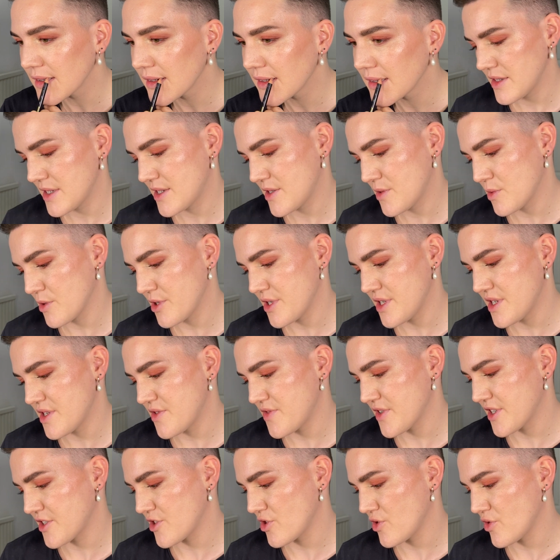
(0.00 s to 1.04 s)
This one is
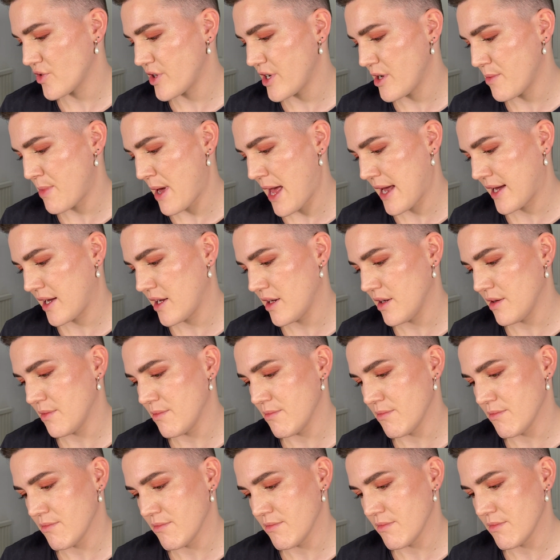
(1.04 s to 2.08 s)
Victoria
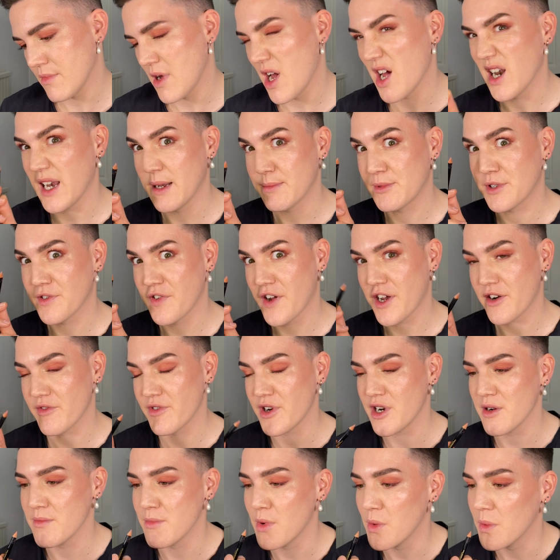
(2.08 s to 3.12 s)
Beckham, her lip definer in
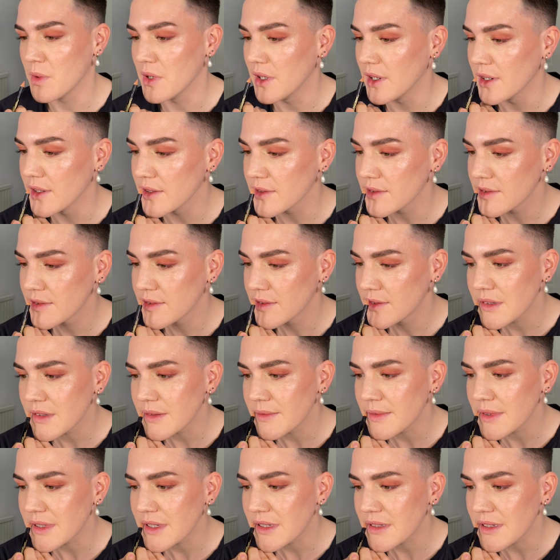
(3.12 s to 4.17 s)
number 1. And
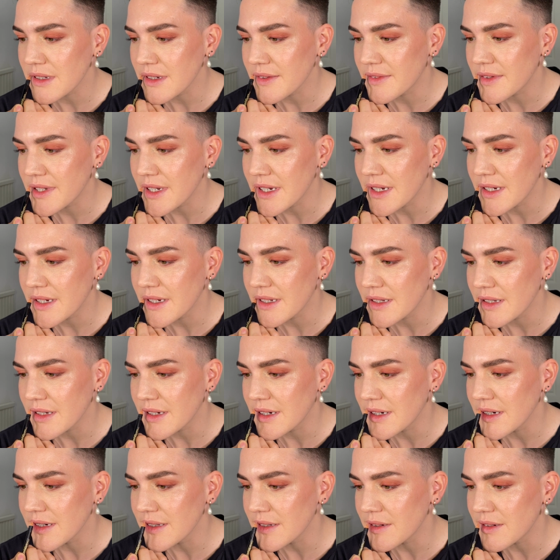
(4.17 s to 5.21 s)
because I've taken the
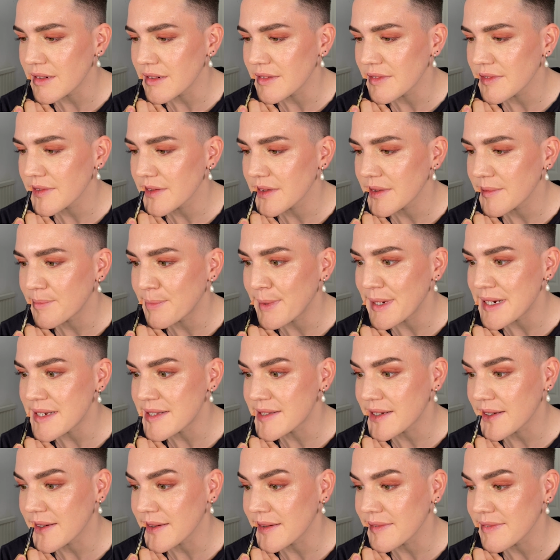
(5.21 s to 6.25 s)
colour of, the base
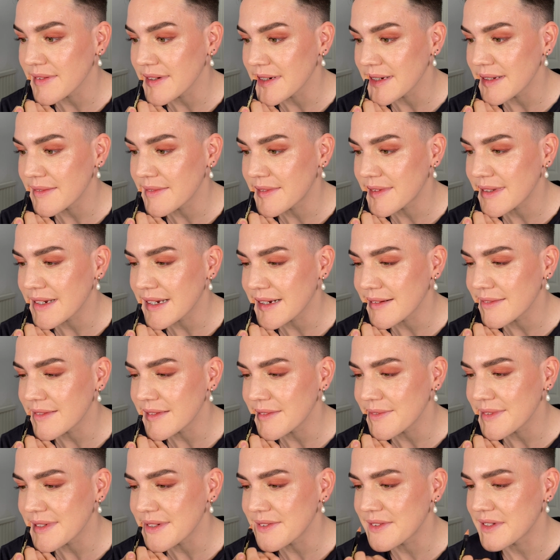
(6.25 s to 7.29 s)
colour of my lips down with a
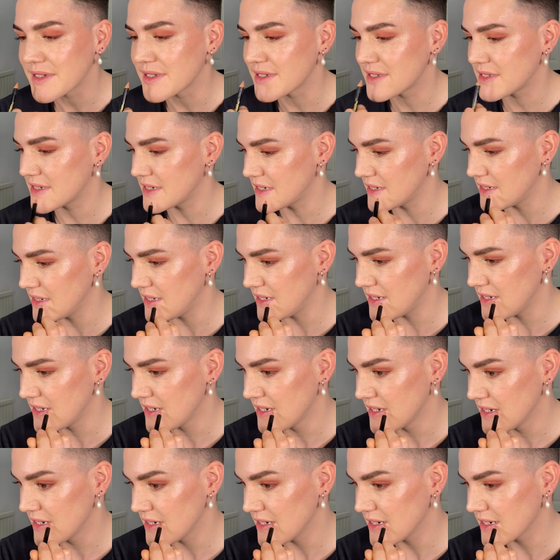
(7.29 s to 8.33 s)
bit of concealer,
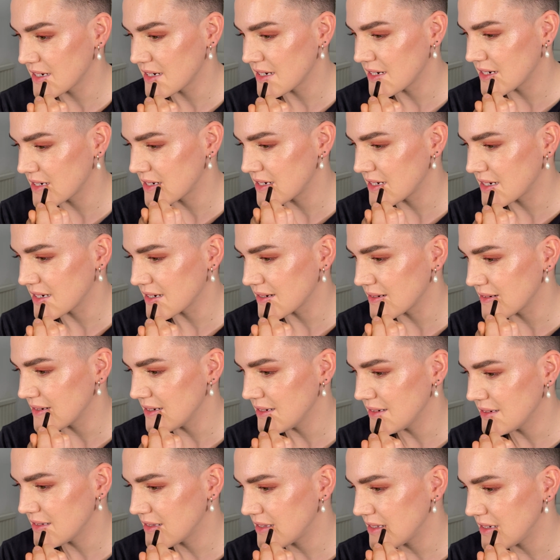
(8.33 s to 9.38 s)
I can actually get away
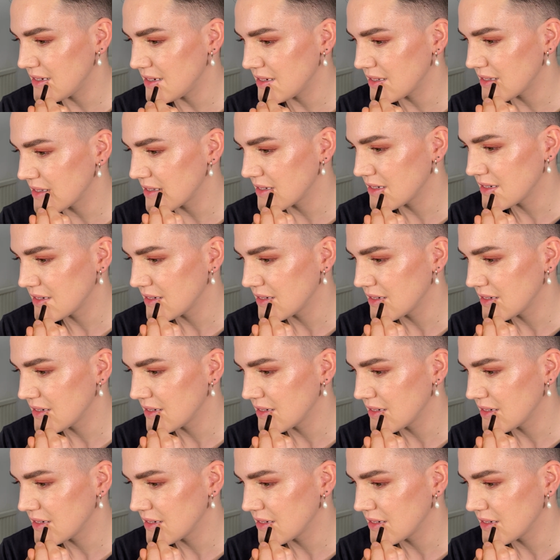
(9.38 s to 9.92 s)
with this.